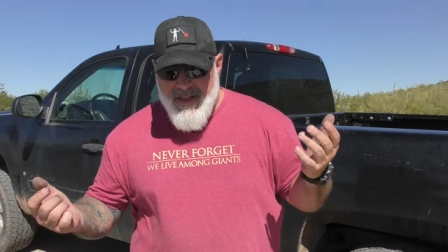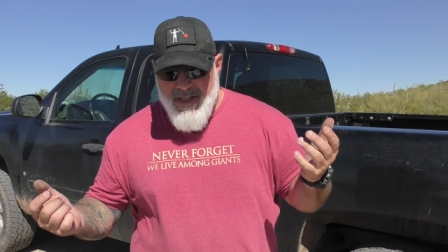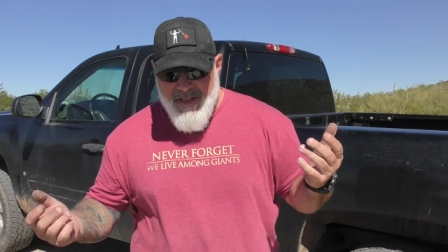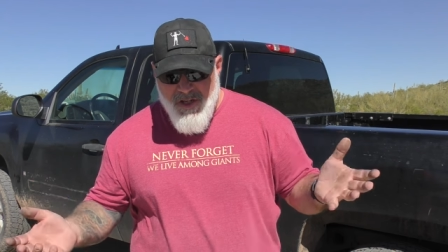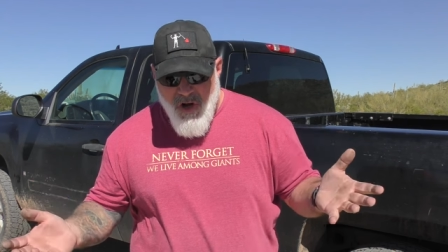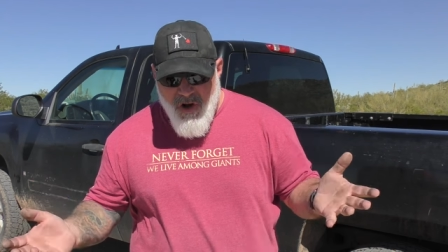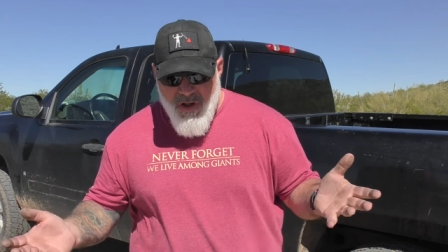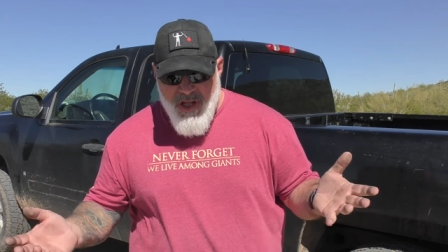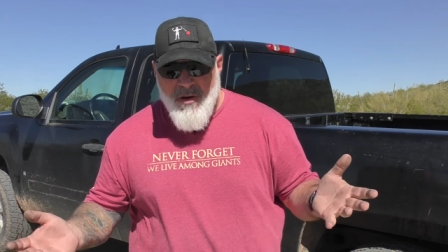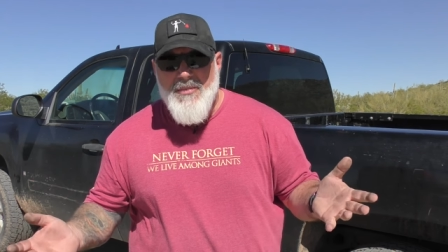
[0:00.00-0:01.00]
It
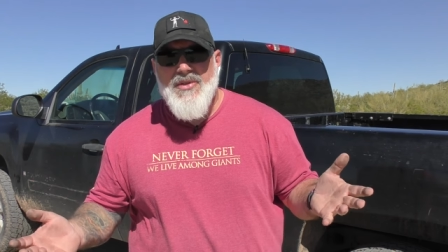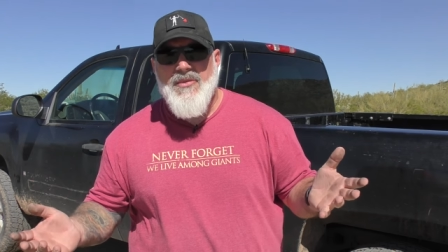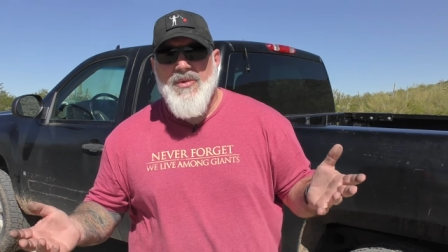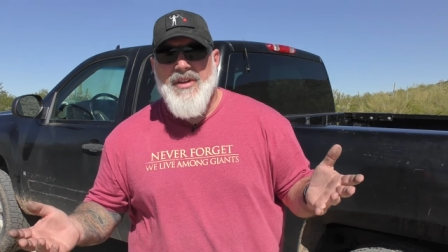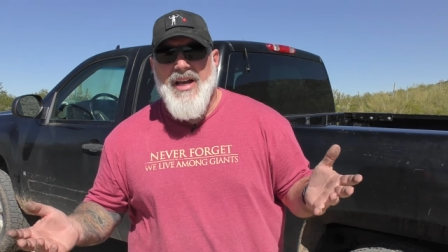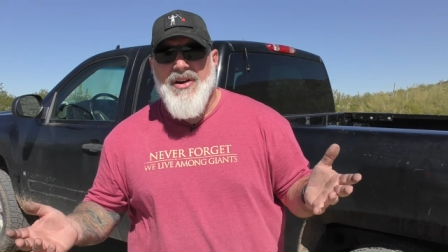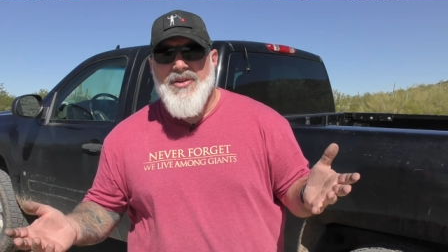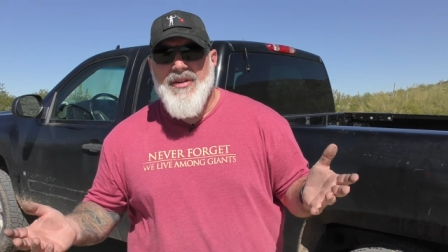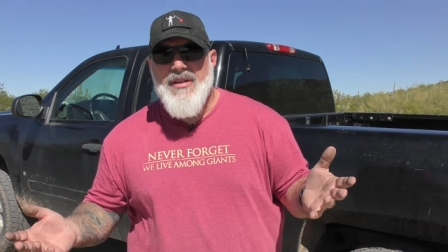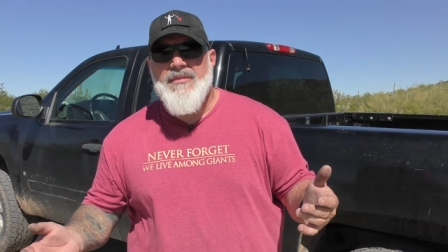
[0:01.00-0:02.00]
all helps with the
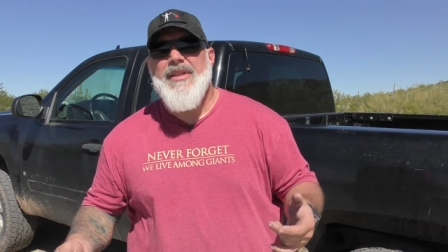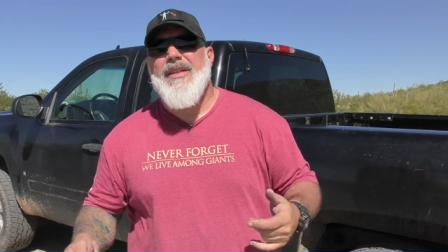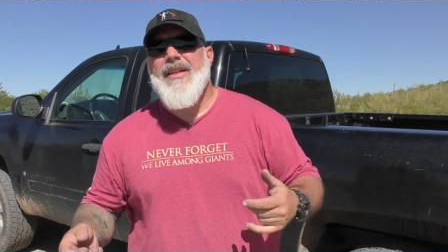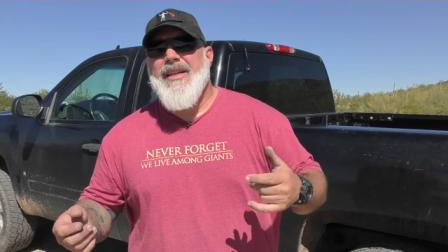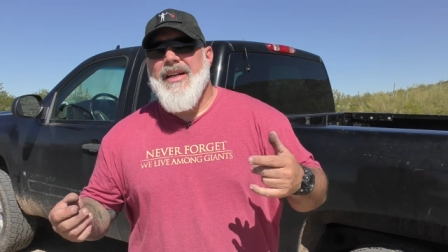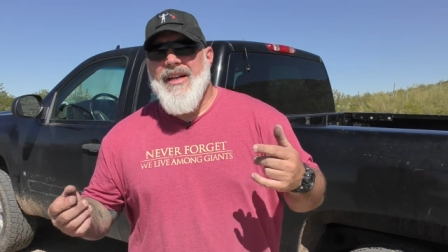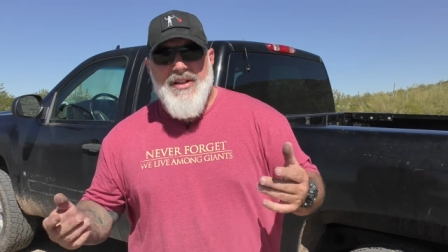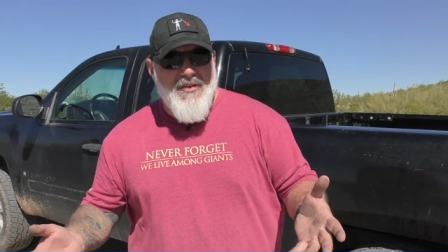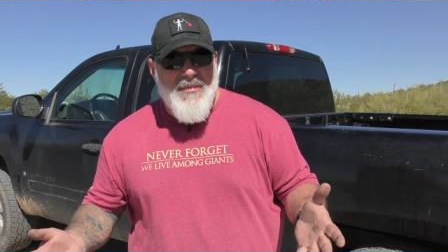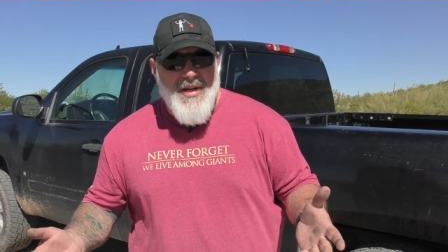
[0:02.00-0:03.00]
algorithm. I
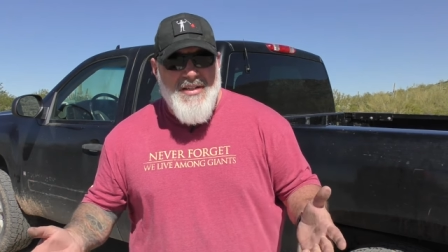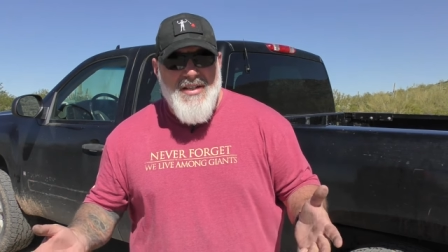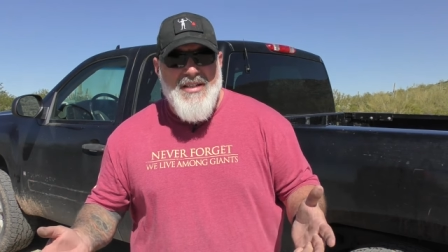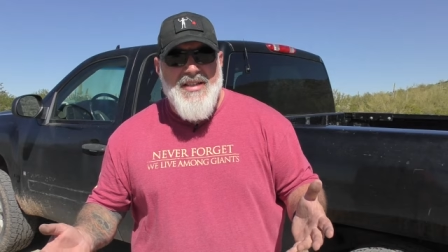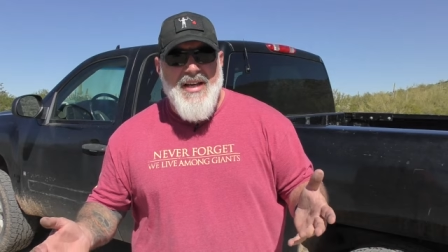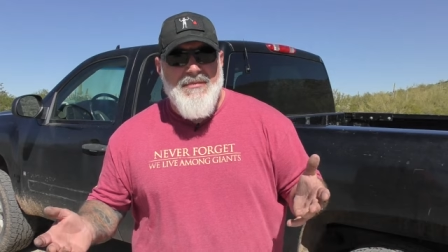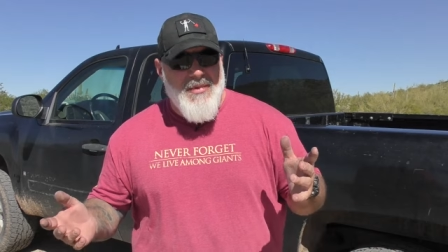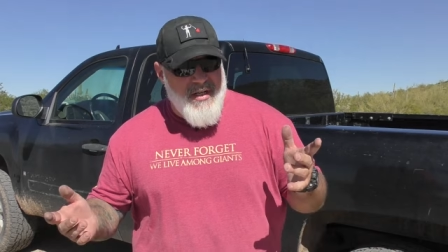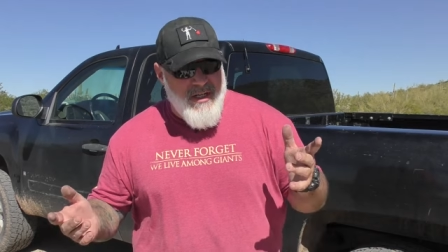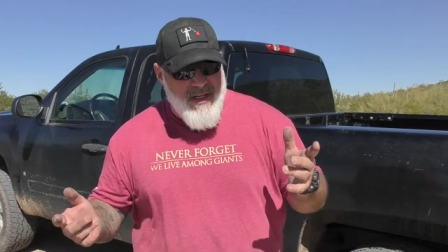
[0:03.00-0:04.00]
know everybody says that,
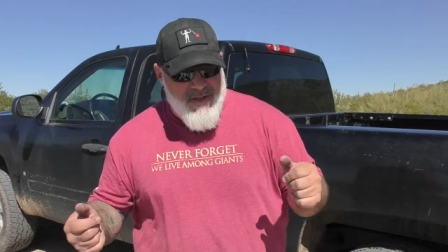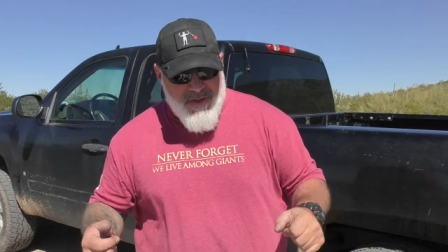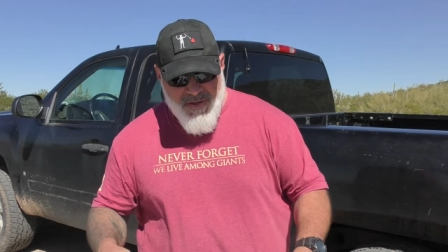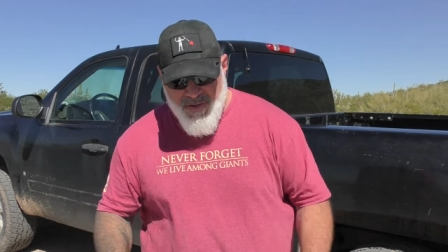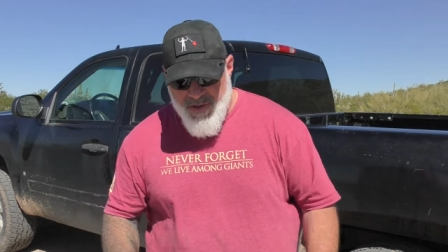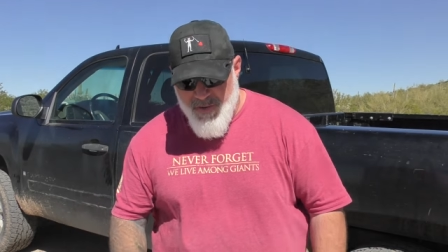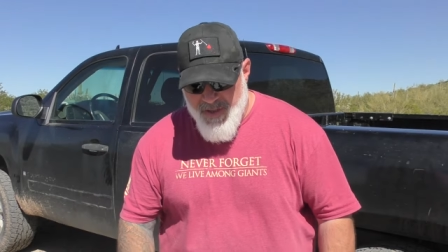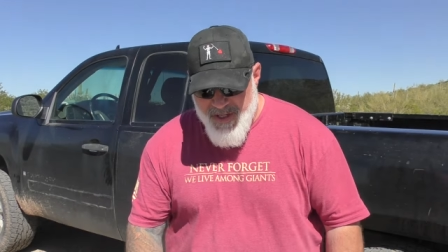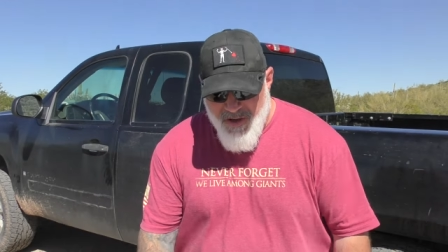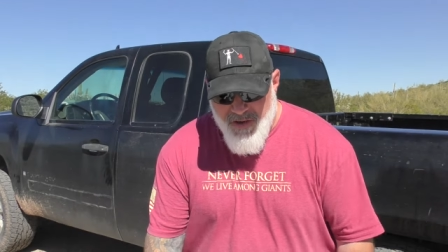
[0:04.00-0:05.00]
but it is
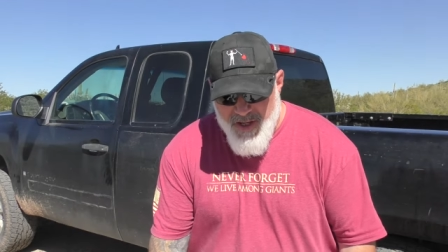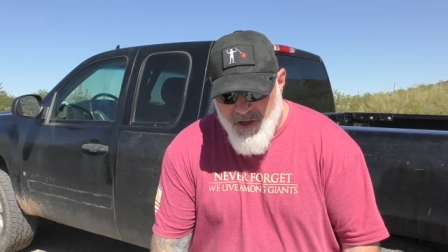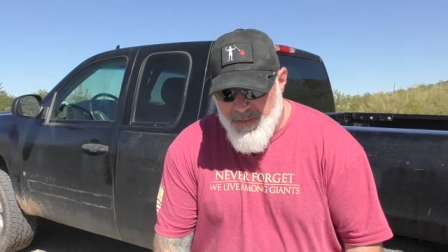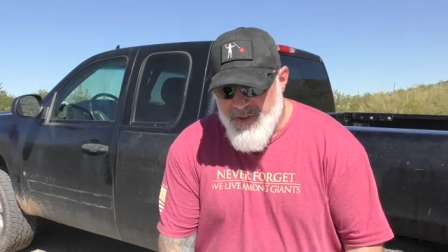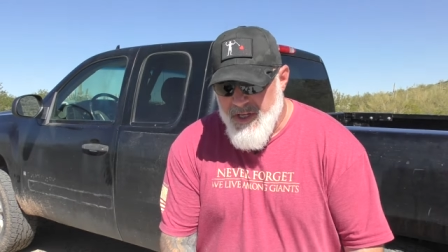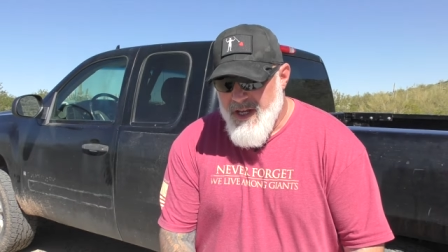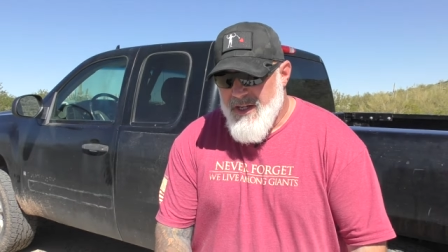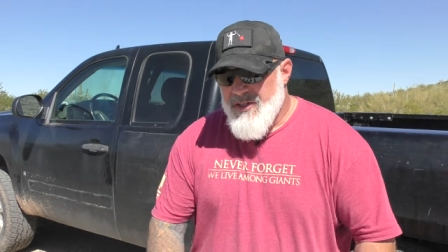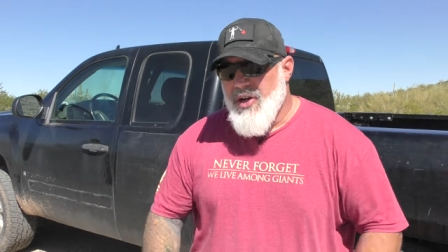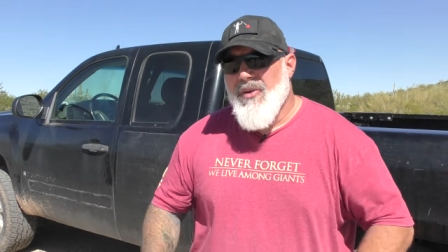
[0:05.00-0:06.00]
true. It all helps.
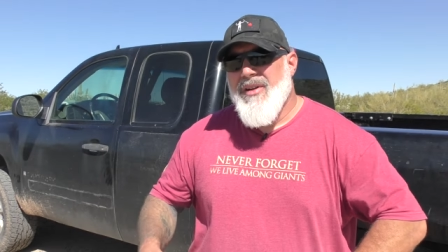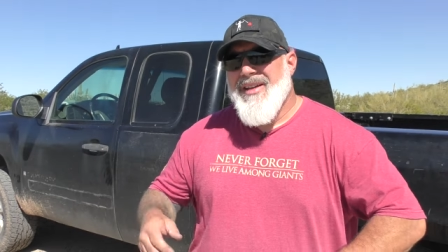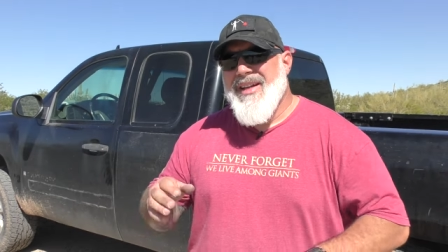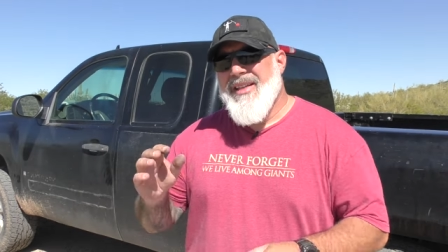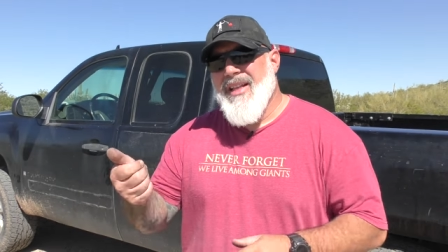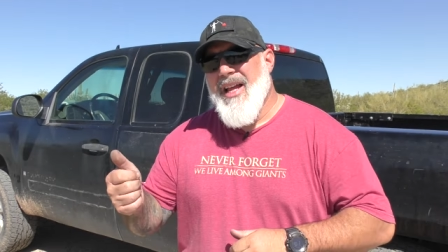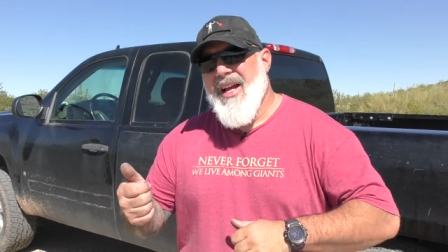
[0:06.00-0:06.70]
So hit that